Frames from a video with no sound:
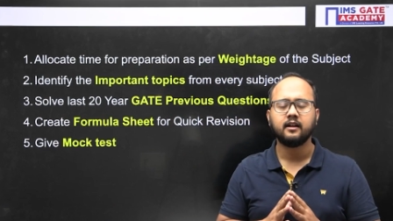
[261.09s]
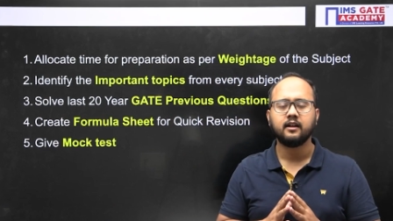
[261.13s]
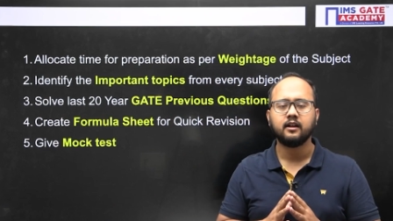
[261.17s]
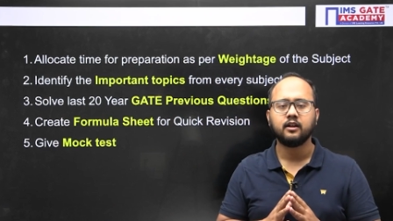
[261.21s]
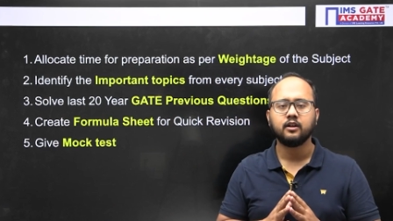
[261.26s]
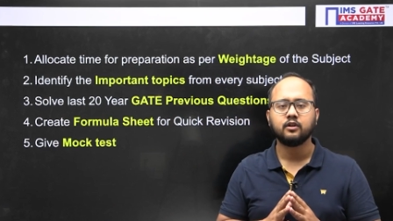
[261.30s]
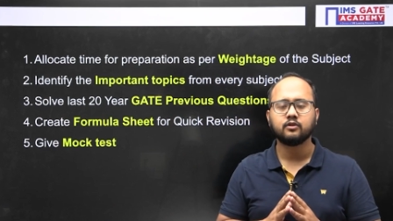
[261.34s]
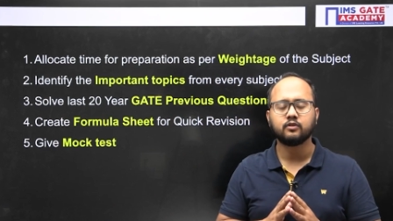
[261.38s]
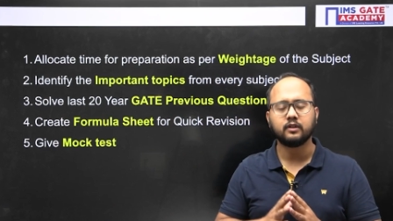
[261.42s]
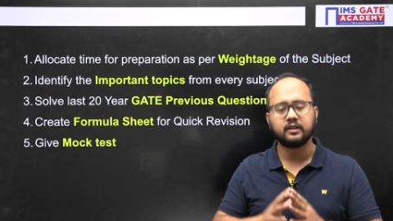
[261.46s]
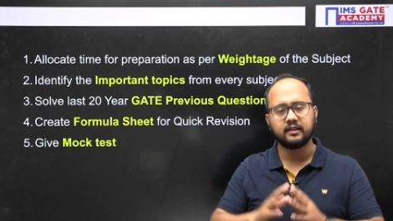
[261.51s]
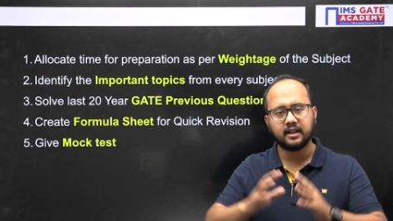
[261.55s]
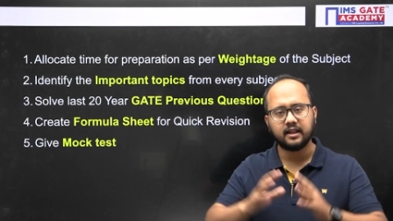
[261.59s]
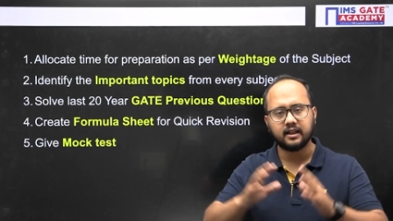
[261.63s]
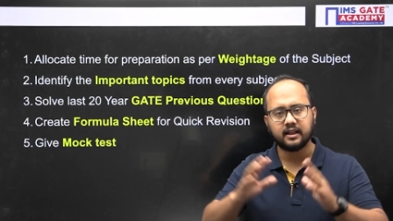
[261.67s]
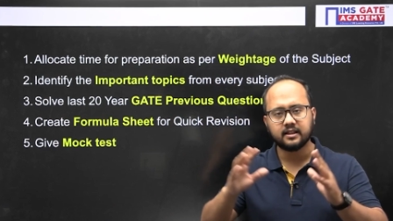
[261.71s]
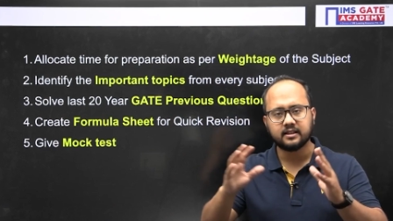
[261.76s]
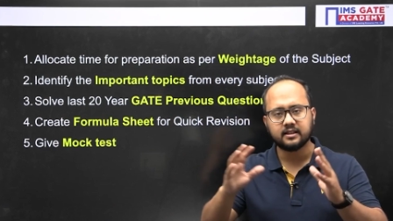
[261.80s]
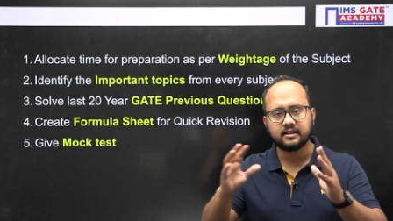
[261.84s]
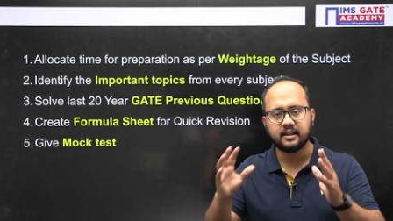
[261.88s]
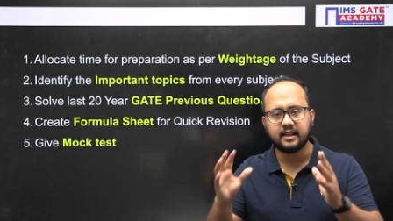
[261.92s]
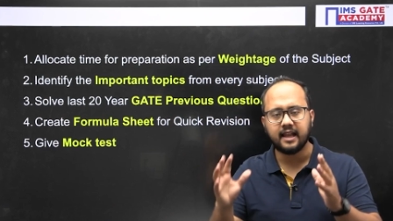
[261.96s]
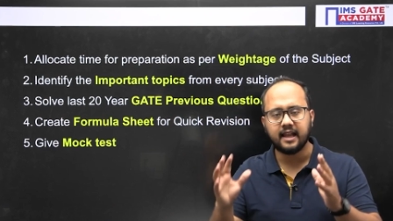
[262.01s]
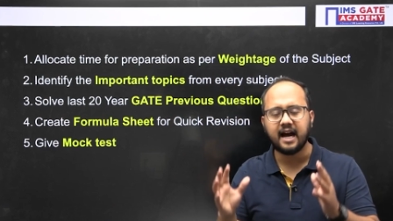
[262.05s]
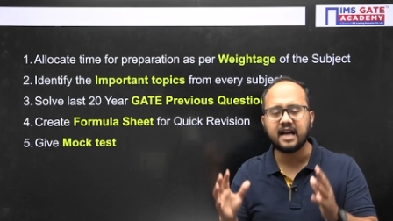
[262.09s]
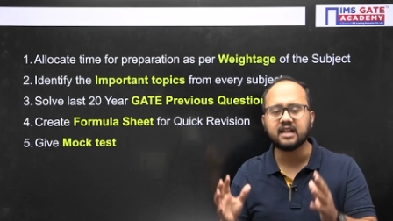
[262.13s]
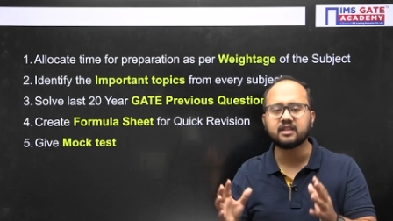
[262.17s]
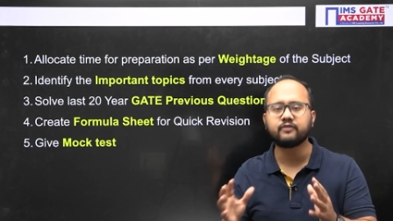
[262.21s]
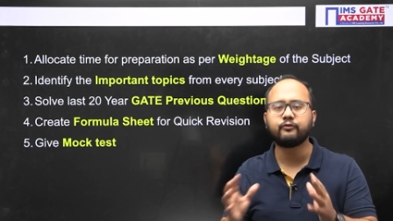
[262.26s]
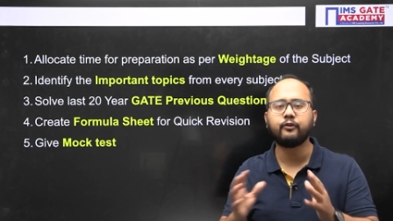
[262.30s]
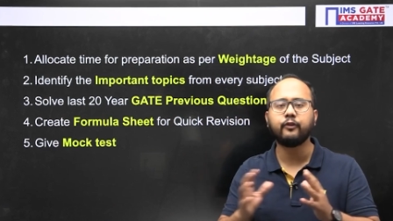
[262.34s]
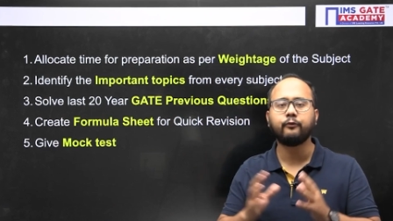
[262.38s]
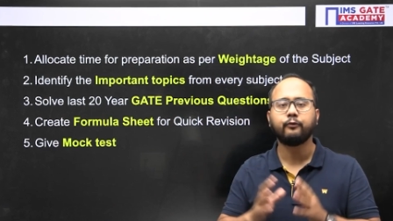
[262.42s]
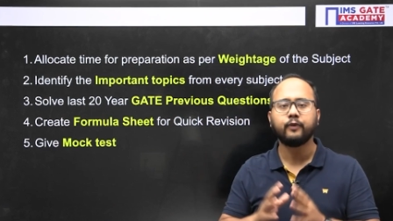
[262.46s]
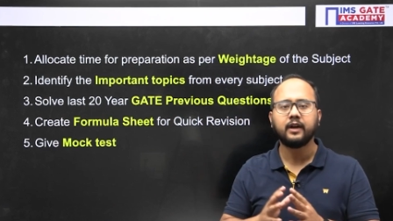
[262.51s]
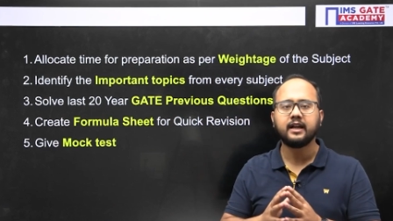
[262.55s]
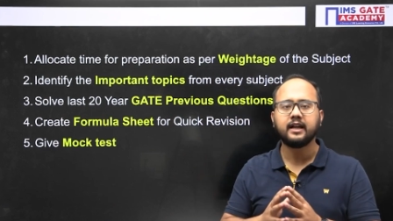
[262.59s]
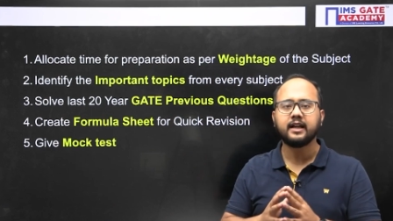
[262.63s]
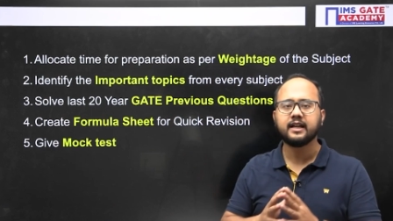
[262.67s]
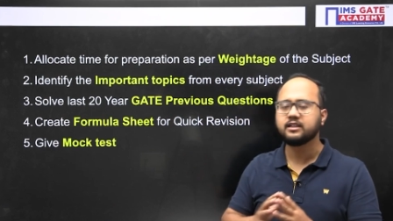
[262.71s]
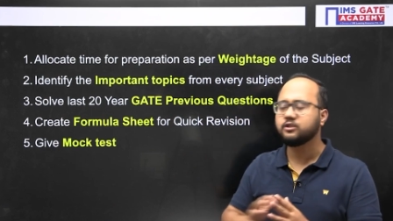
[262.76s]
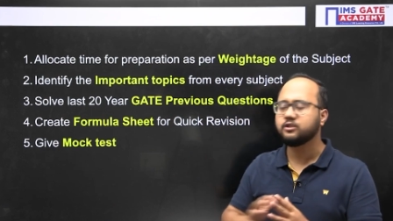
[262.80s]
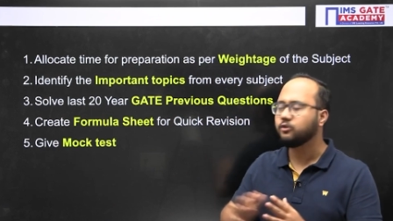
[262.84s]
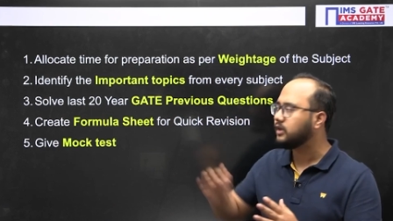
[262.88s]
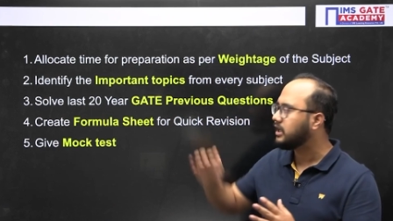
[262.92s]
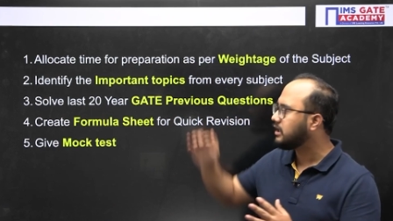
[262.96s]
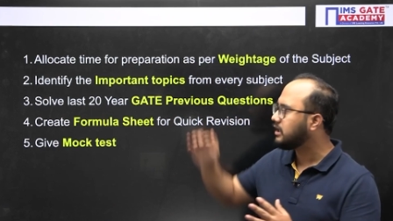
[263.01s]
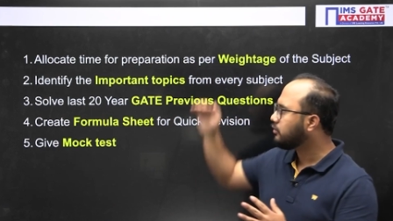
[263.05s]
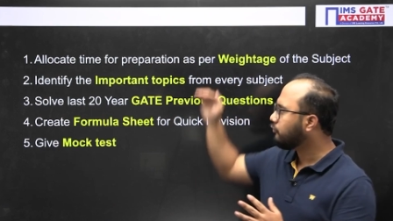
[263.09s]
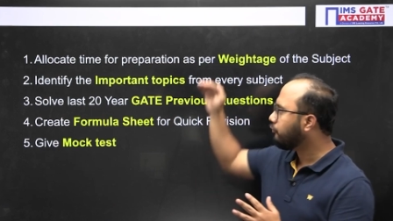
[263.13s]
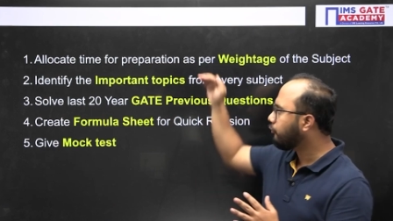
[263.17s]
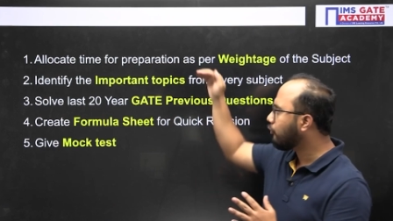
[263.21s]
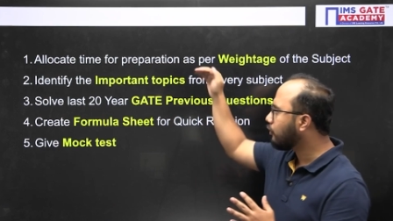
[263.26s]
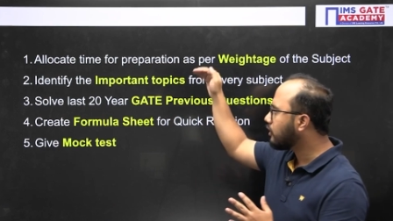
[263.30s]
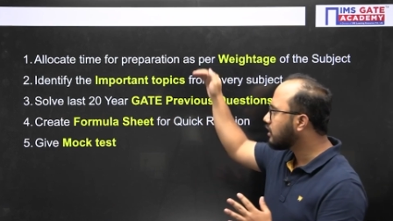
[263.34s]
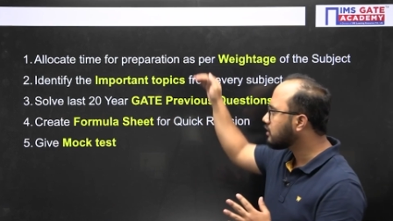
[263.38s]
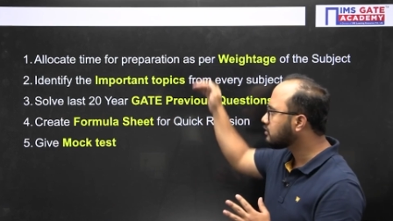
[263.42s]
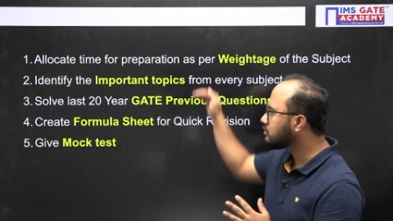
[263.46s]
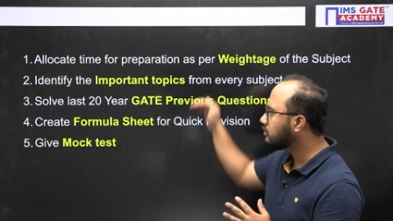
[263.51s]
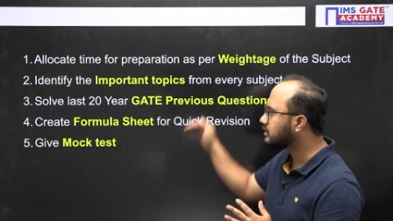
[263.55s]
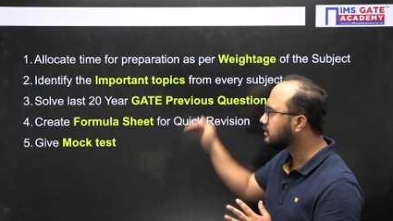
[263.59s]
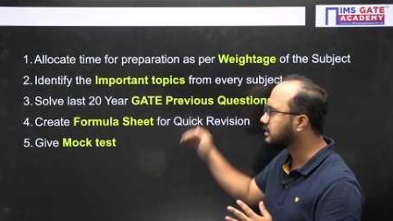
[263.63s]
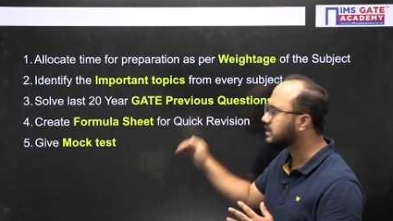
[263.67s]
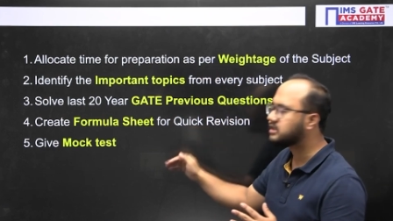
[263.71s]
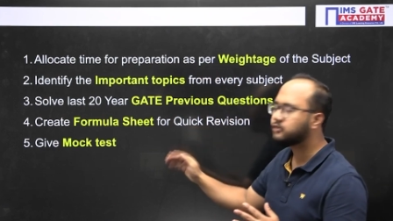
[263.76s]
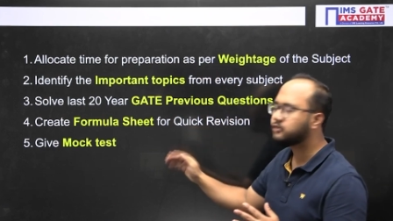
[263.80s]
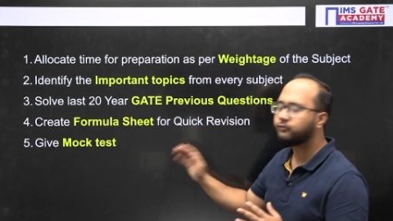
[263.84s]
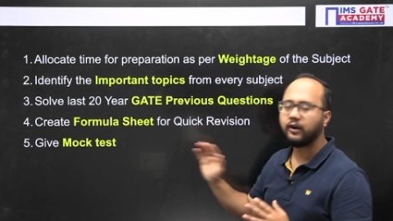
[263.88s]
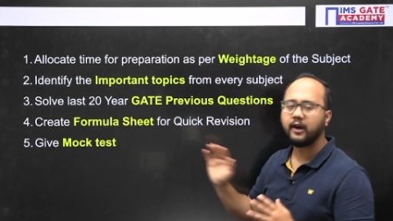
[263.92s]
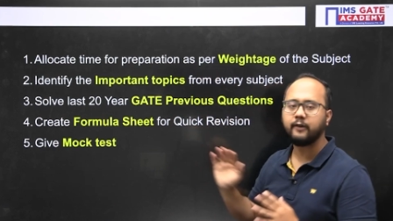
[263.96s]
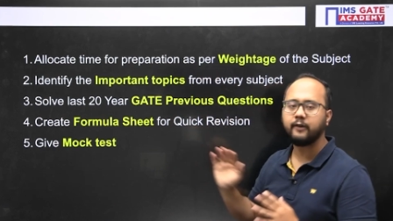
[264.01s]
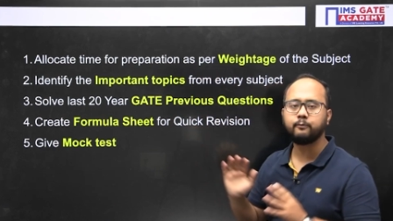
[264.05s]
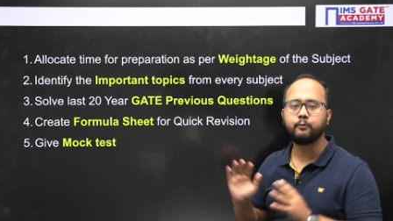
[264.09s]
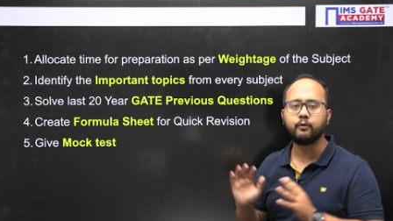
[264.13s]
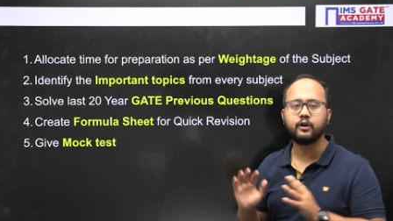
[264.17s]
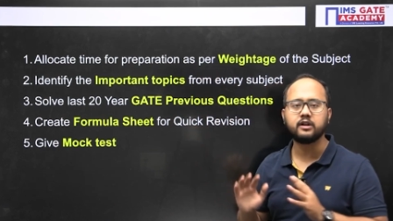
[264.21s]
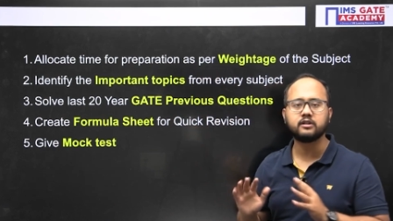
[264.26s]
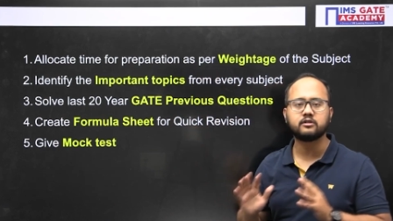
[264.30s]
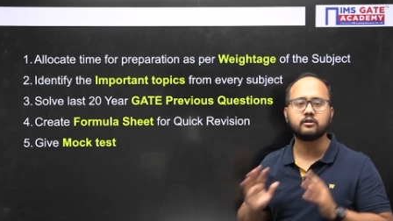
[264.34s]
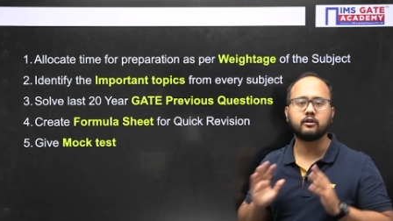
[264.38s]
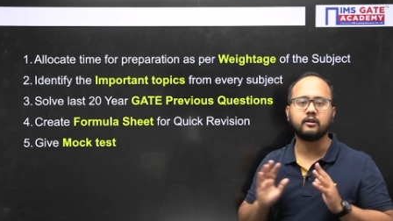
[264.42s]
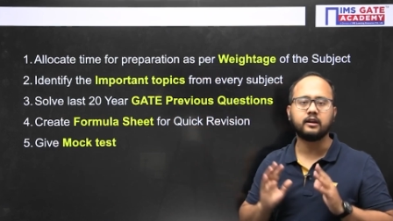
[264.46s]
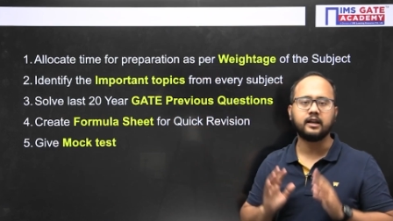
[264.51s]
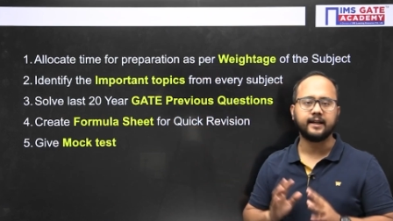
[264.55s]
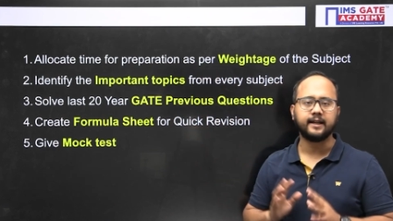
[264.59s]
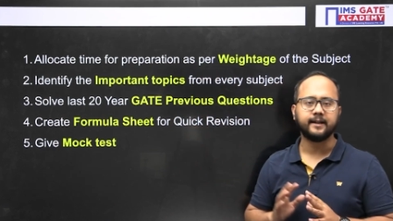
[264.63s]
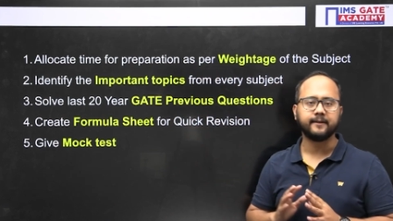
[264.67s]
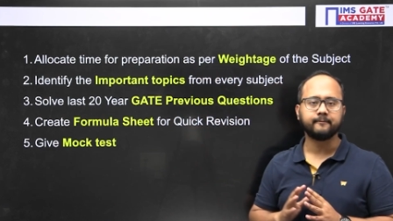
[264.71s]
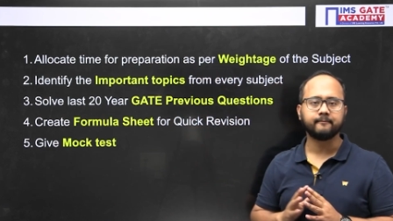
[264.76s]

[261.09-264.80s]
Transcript: So in the last fifty days, you need to focus on these five points only.